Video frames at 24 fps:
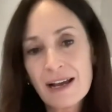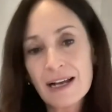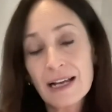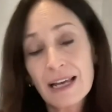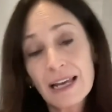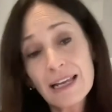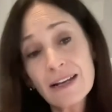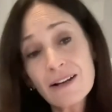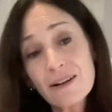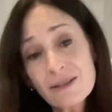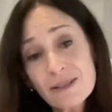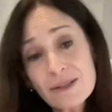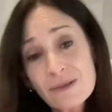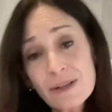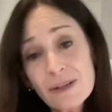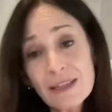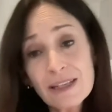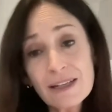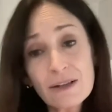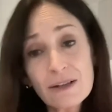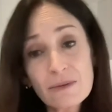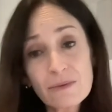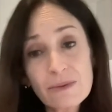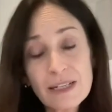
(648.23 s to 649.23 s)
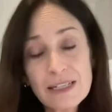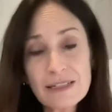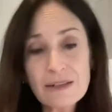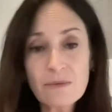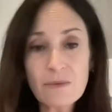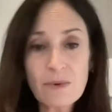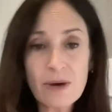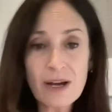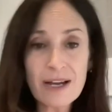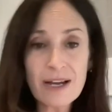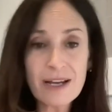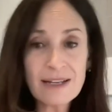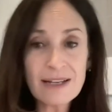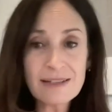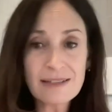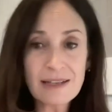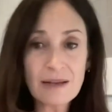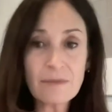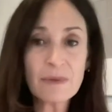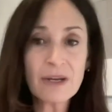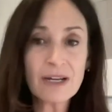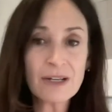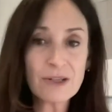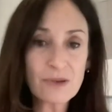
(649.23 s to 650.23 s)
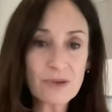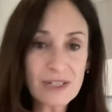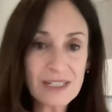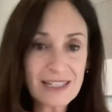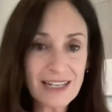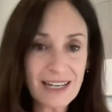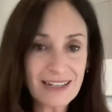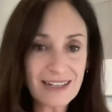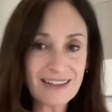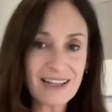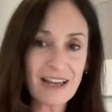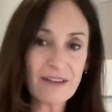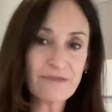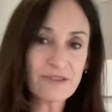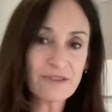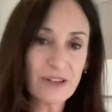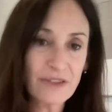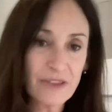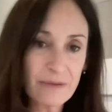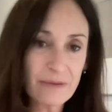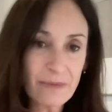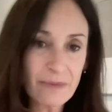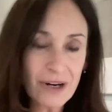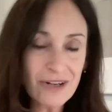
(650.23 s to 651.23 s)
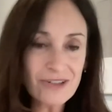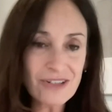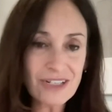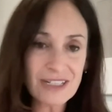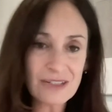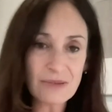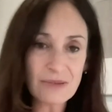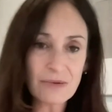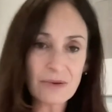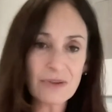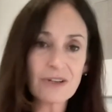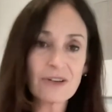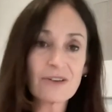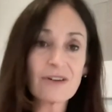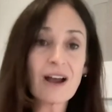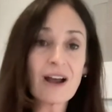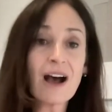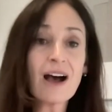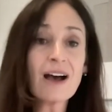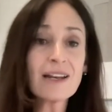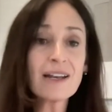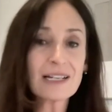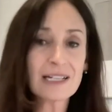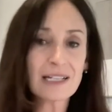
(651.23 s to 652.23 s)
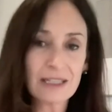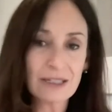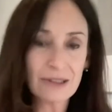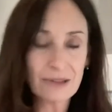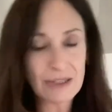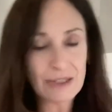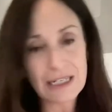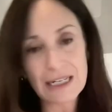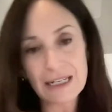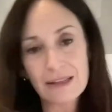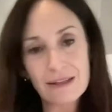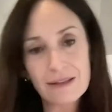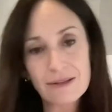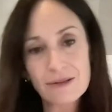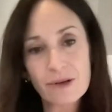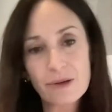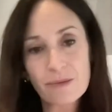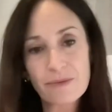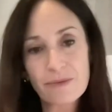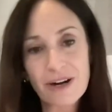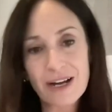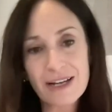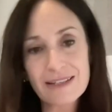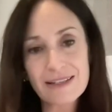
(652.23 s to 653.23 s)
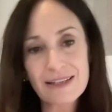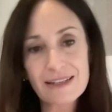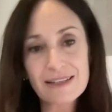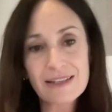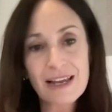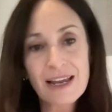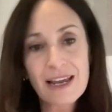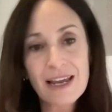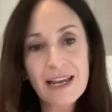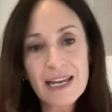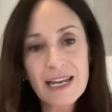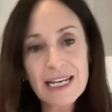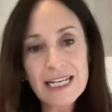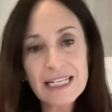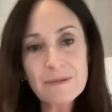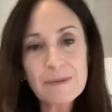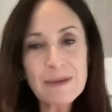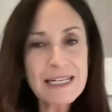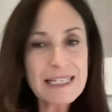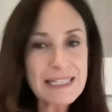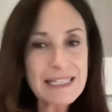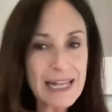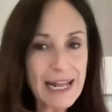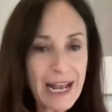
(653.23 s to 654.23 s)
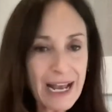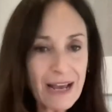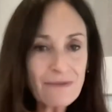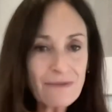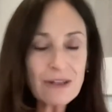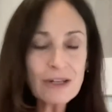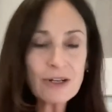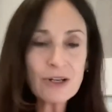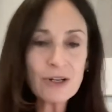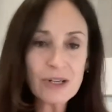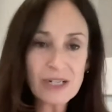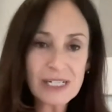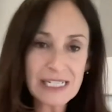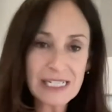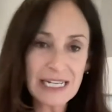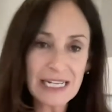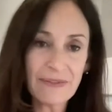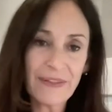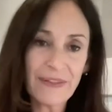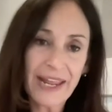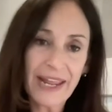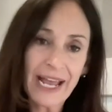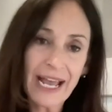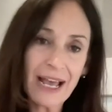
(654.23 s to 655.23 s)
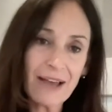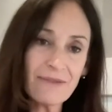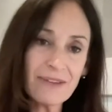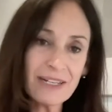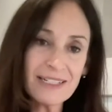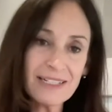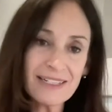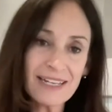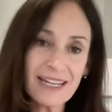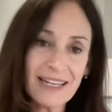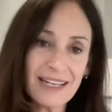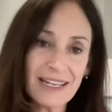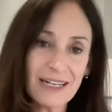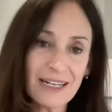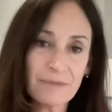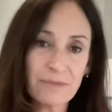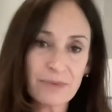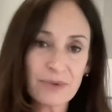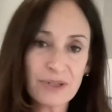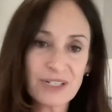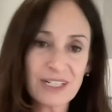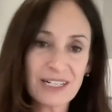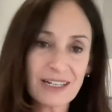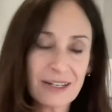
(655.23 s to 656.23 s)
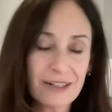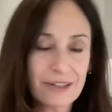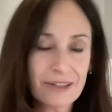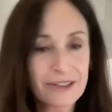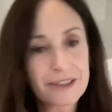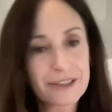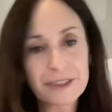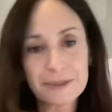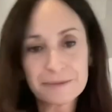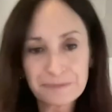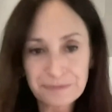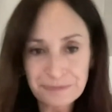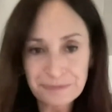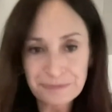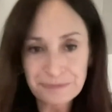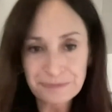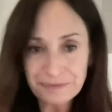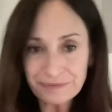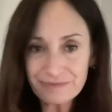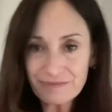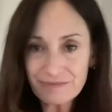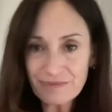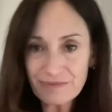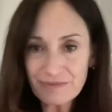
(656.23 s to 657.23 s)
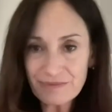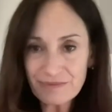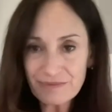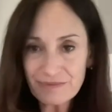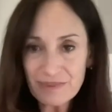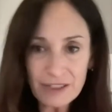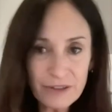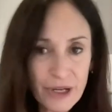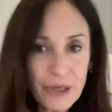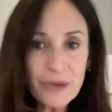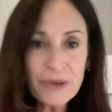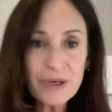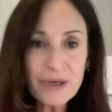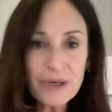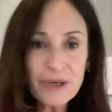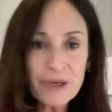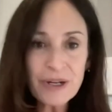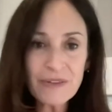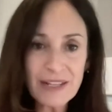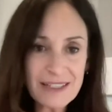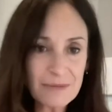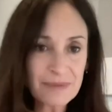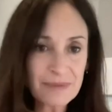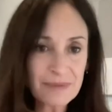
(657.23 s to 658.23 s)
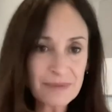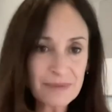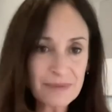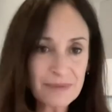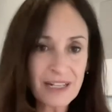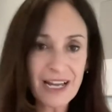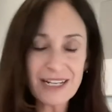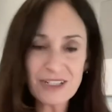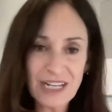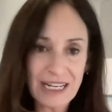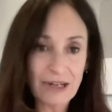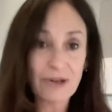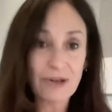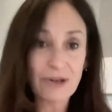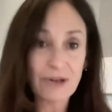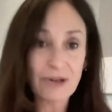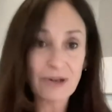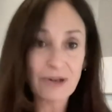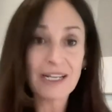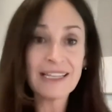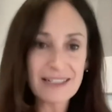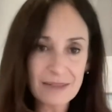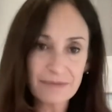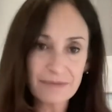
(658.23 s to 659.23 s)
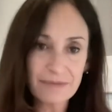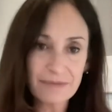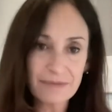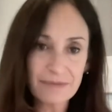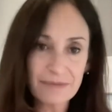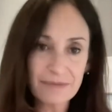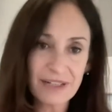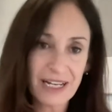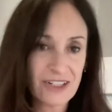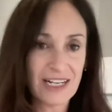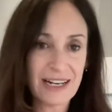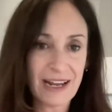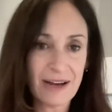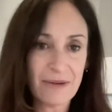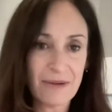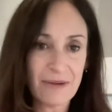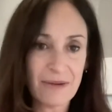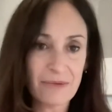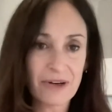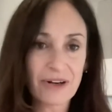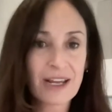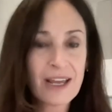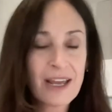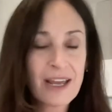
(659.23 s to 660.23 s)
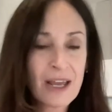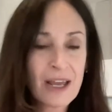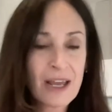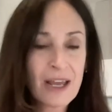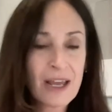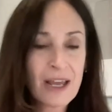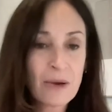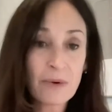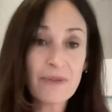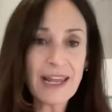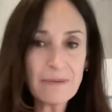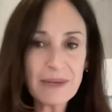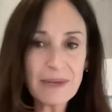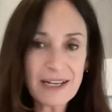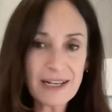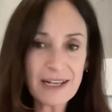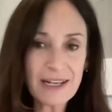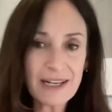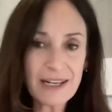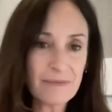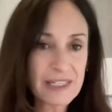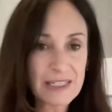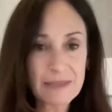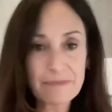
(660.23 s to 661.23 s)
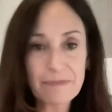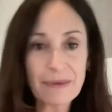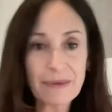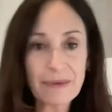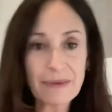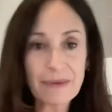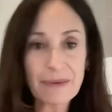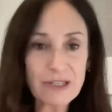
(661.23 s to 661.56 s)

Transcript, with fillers: Uh, and also, I think a reason why some countries get left on the margins where they're not included in this whole process is because they haven't hooked in. They haven't taken a particular node on that supply chain or in that supply chain network where they become the